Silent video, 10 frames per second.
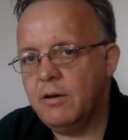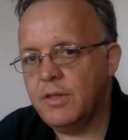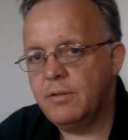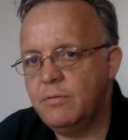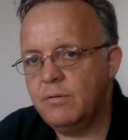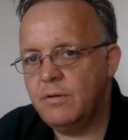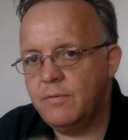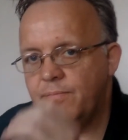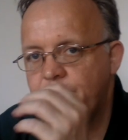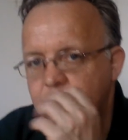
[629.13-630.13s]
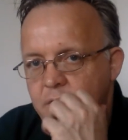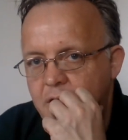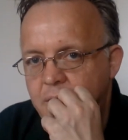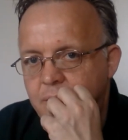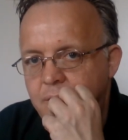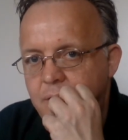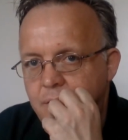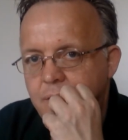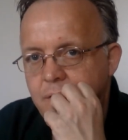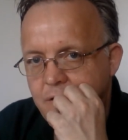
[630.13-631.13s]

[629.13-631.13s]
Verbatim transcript: 2006 when they.